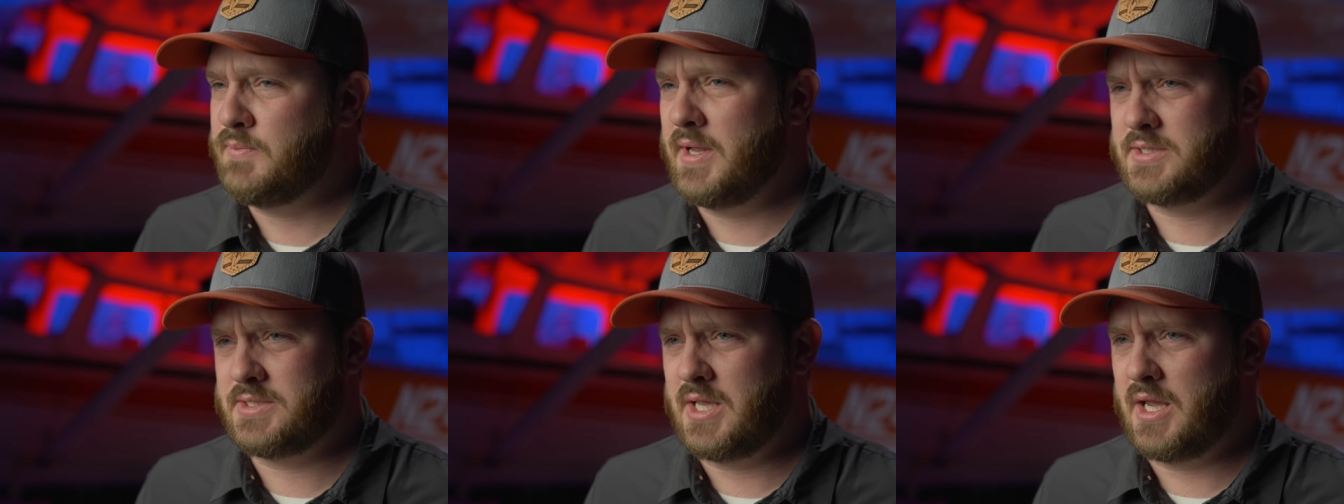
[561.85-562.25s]

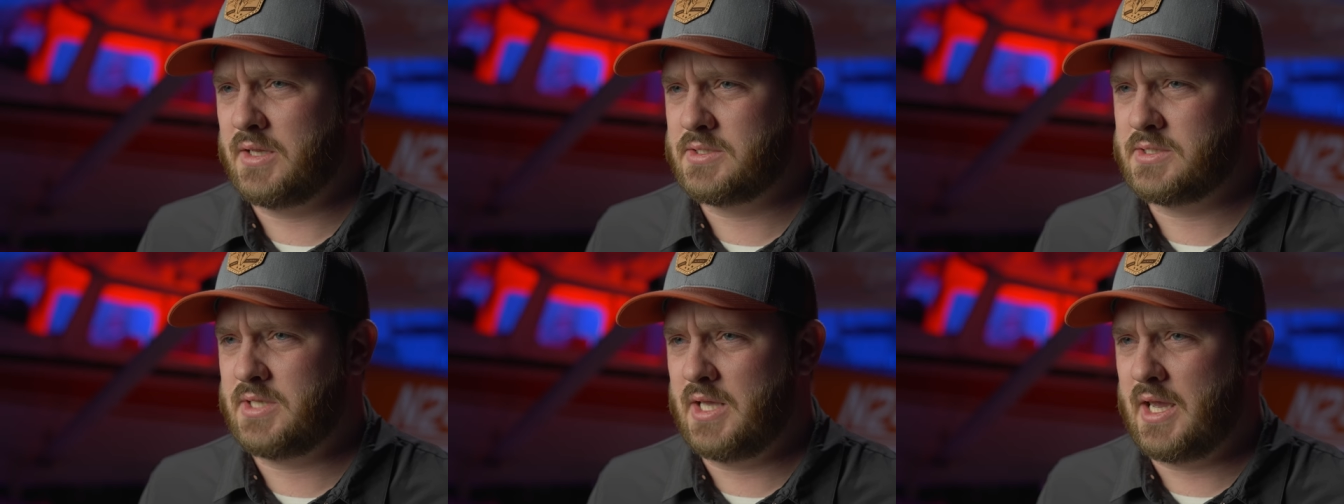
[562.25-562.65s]
made
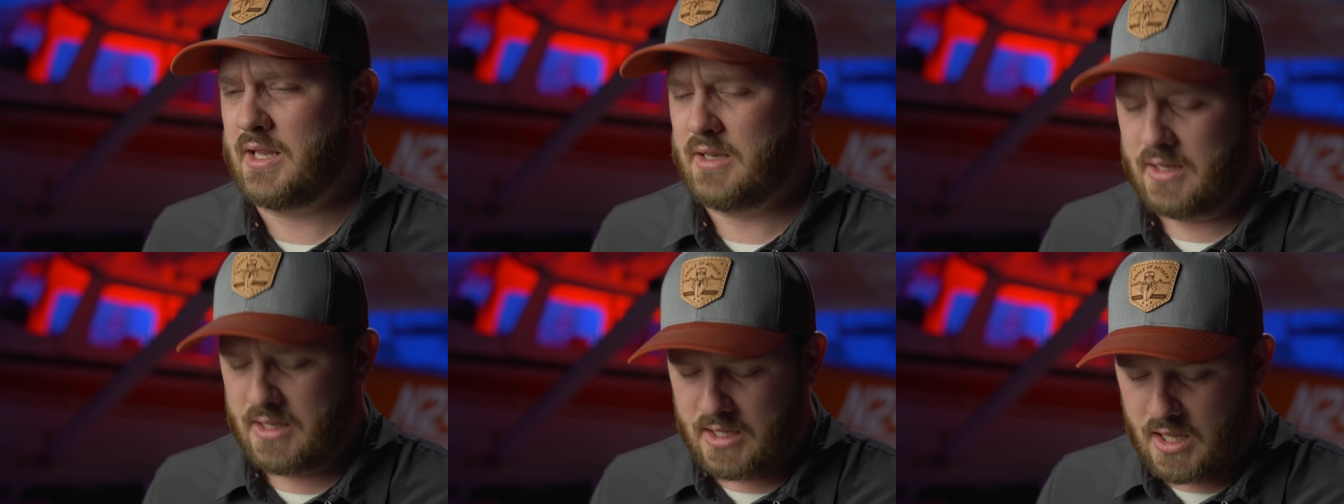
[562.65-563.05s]
sense
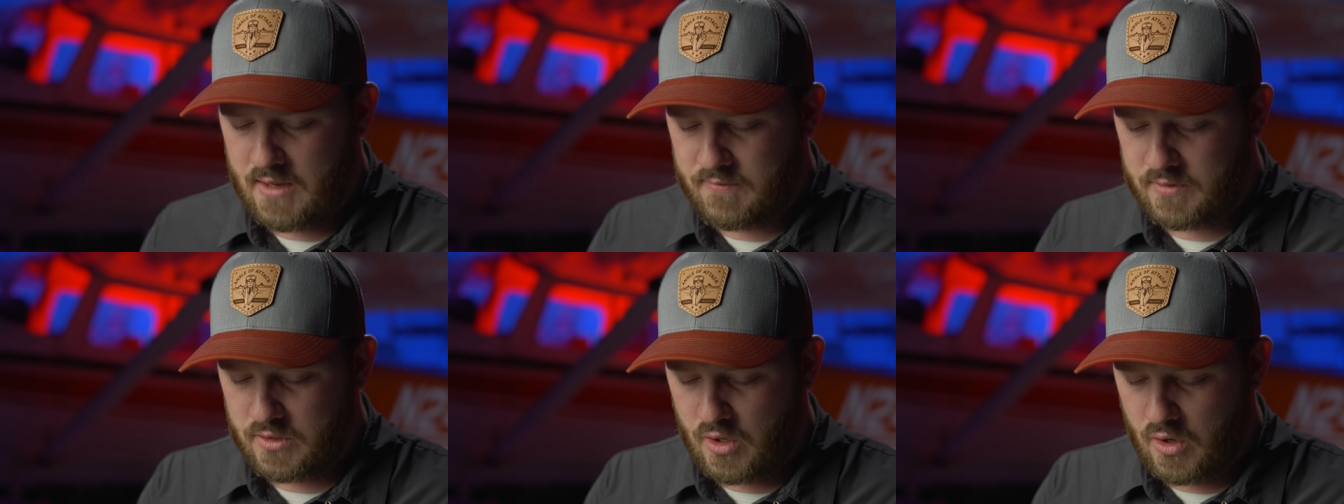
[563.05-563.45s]
that
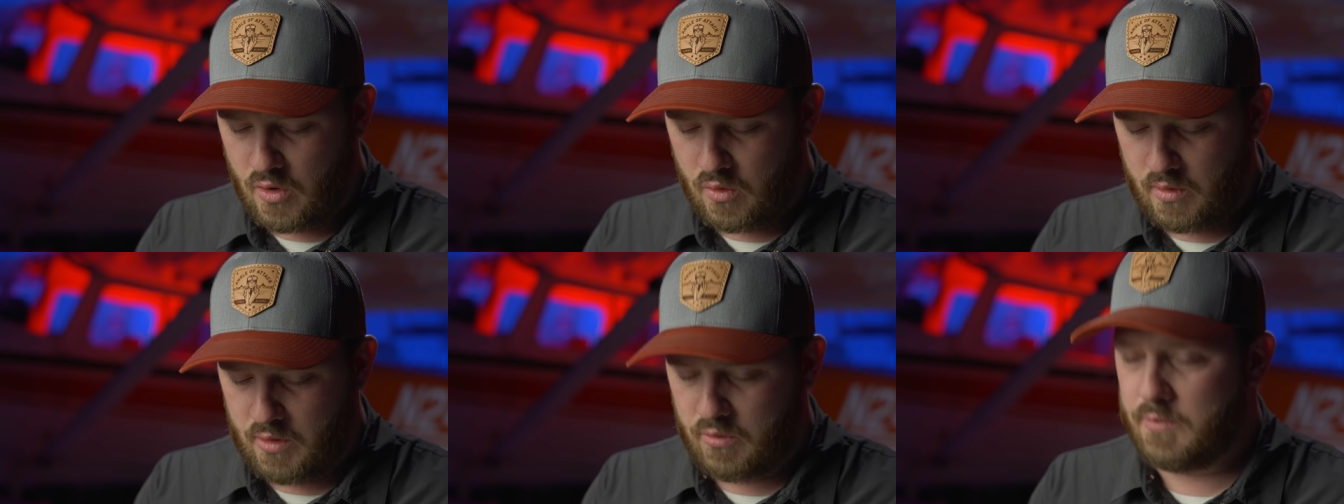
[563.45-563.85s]
even
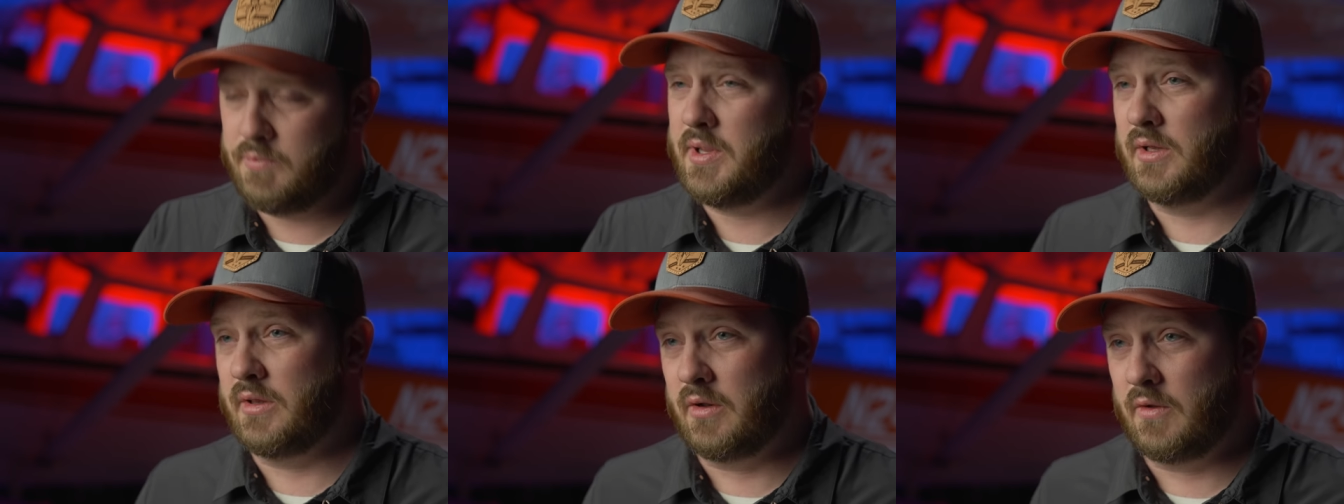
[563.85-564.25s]
though it would
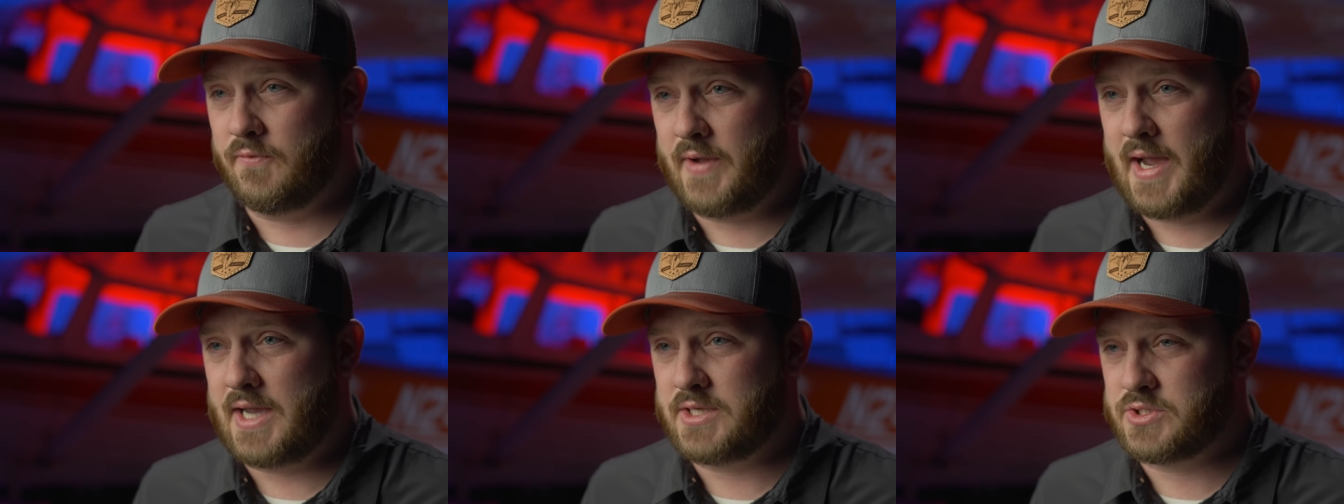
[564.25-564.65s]
be a little
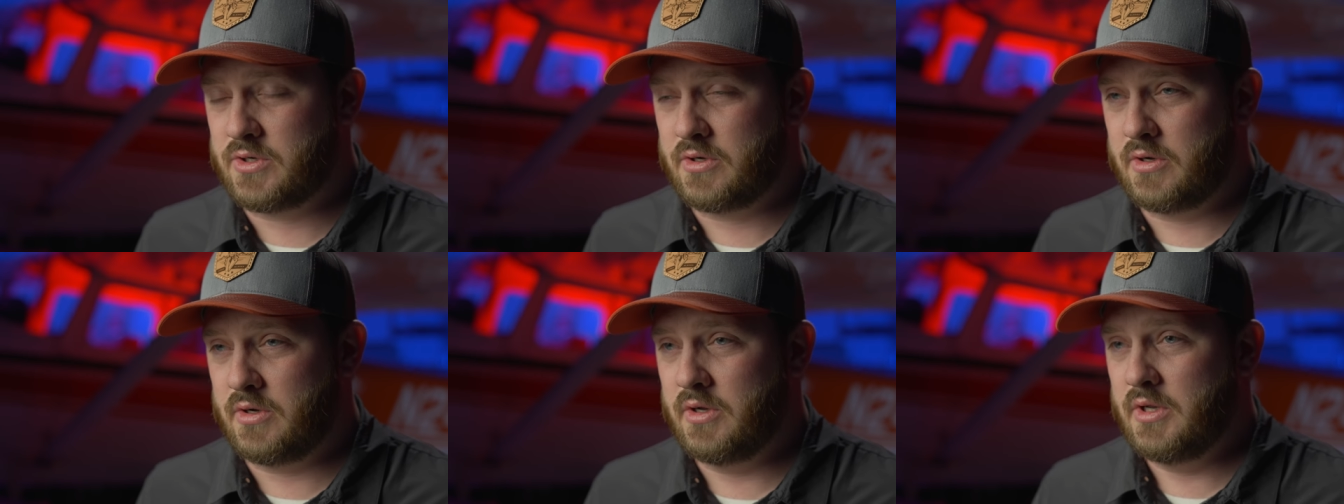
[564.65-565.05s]

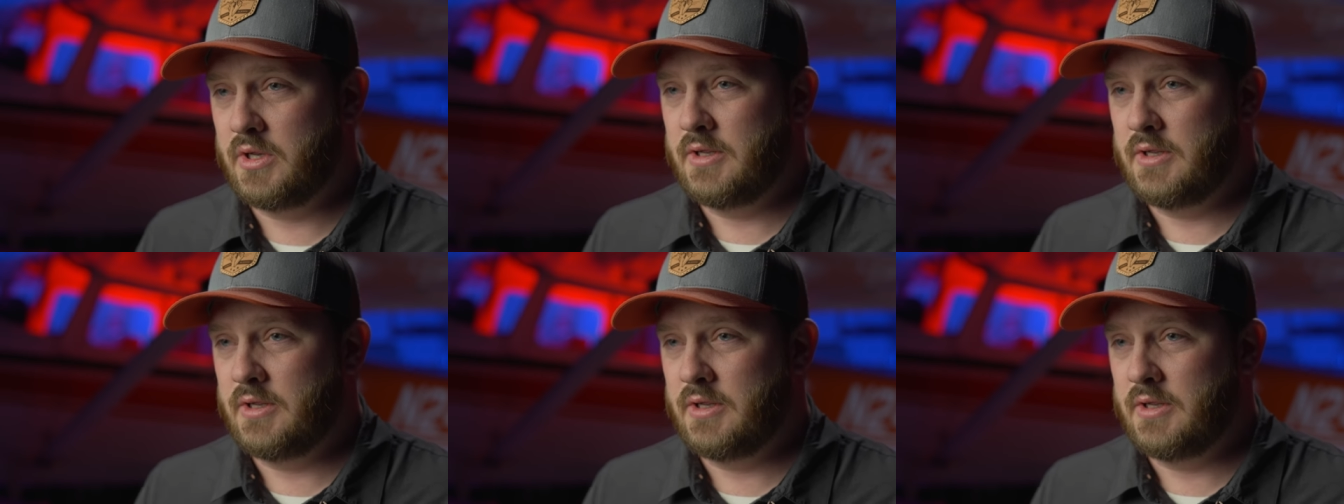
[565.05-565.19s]
faster